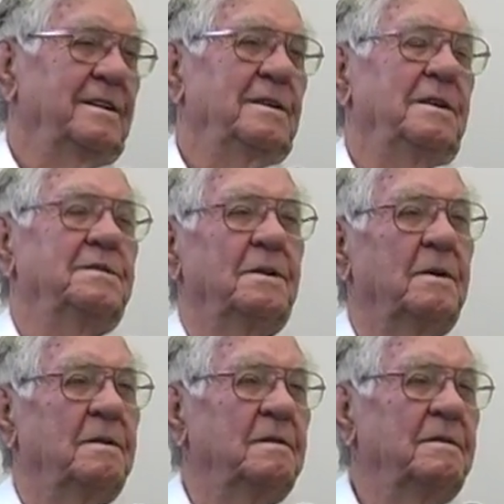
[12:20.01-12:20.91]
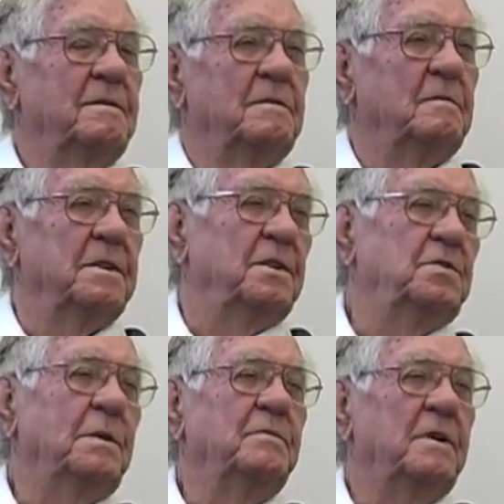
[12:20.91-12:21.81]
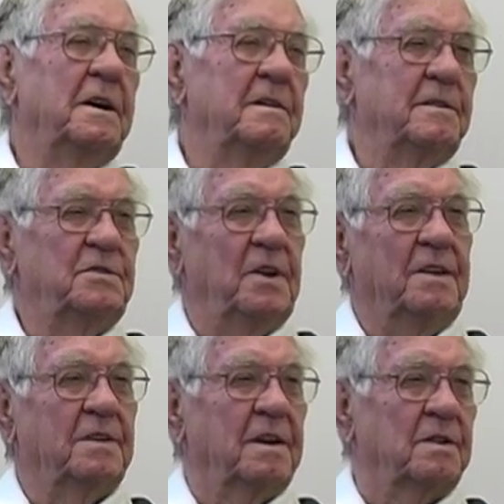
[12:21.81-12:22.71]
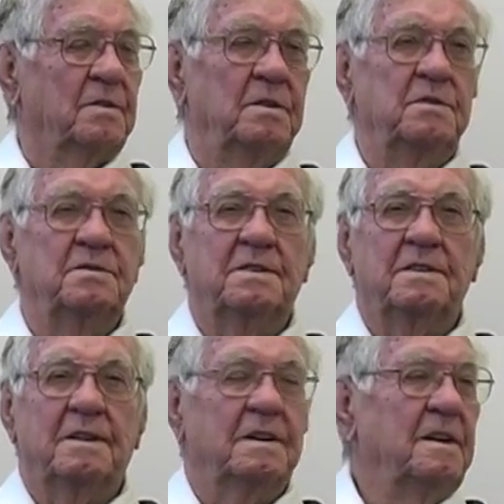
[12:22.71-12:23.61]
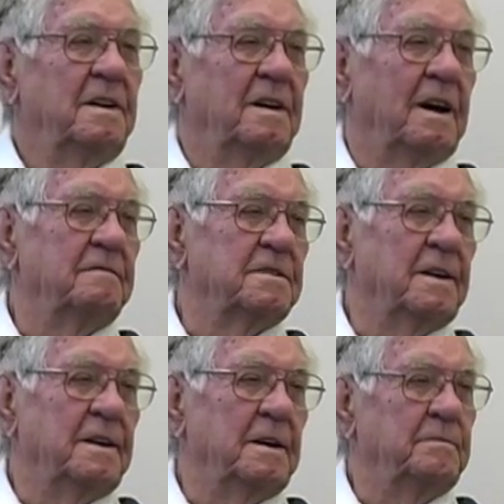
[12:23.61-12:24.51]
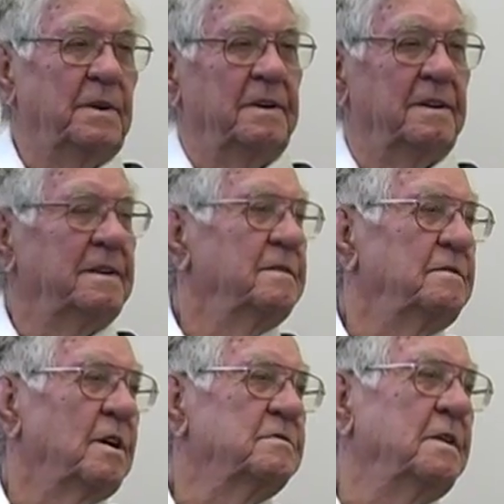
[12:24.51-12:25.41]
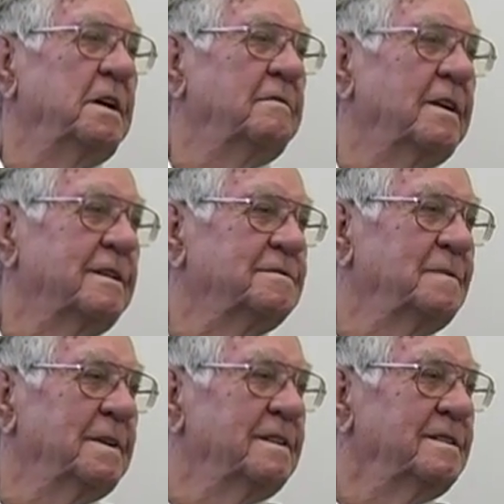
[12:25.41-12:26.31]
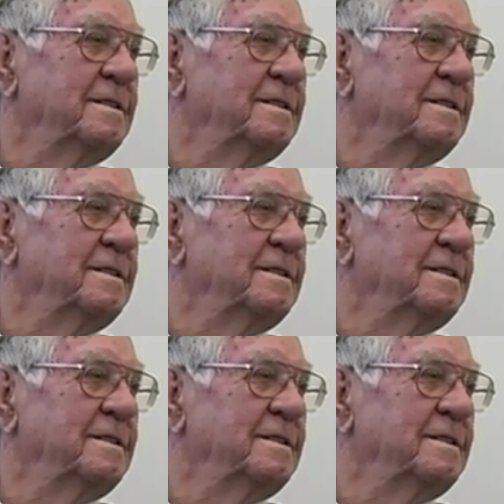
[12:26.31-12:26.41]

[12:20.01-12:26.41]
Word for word: Yeah. So when the ship went on the shakedown cruise, I was laying up there in Charleston Naval Hospital.